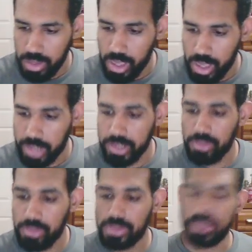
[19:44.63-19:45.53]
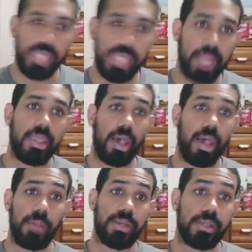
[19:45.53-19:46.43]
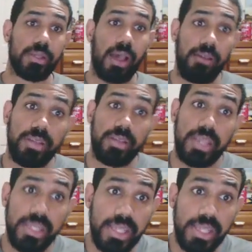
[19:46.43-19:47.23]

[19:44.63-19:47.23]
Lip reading: And he was sent to hell because obviously